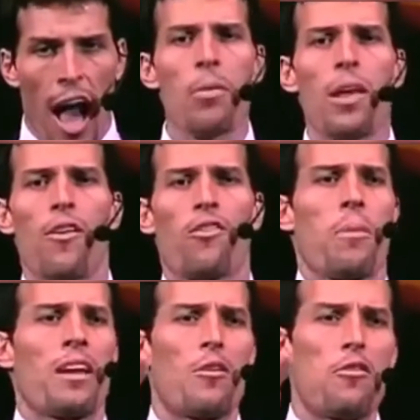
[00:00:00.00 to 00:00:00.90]
How many of you ever
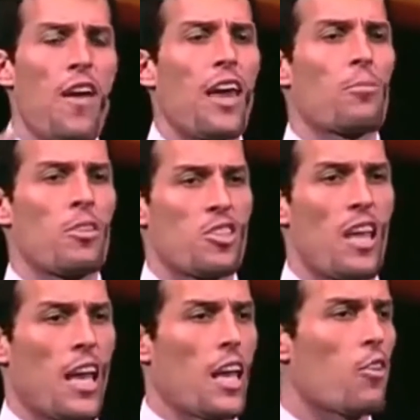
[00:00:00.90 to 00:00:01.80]
made the fatal
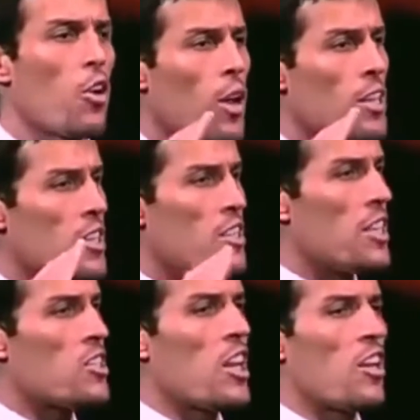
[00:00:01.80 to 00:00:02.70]
mistake of going to
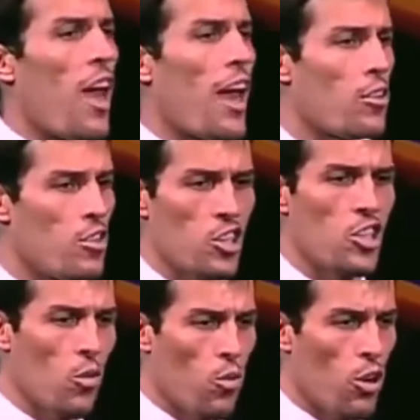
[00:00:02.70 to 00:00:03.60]
Disneyland or
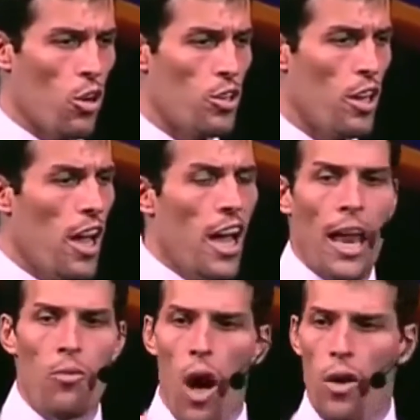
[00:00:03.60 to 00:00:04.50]
Disney World,
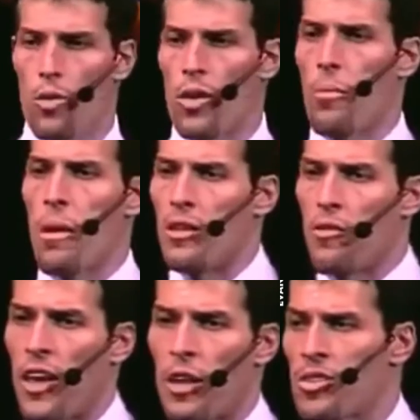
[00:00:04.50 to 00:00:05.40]
and while you're there made the
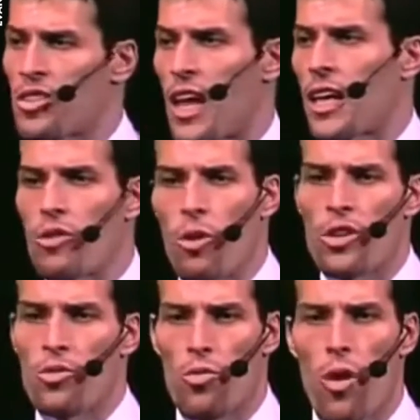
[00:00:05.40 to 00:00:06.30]
fatal mistake of
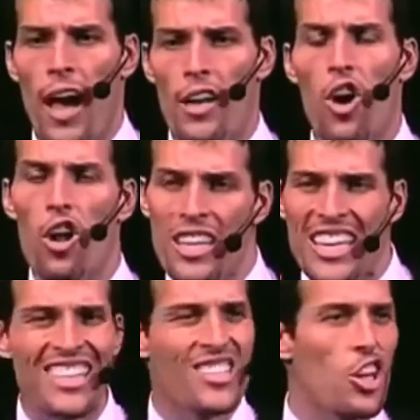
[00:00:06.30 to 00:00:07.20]
going to a ride called
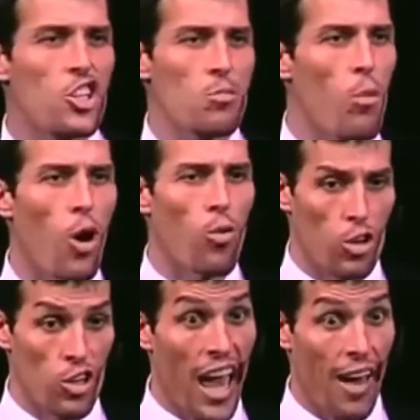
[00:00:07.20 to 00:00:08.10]
It's a Small
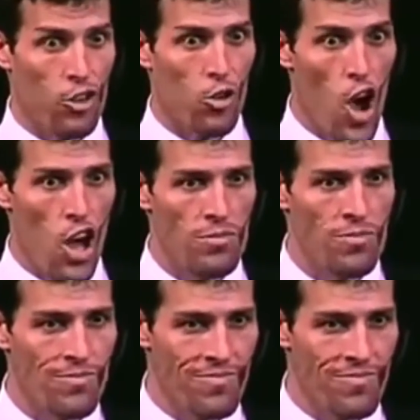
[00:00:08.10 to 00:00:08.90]
World After All?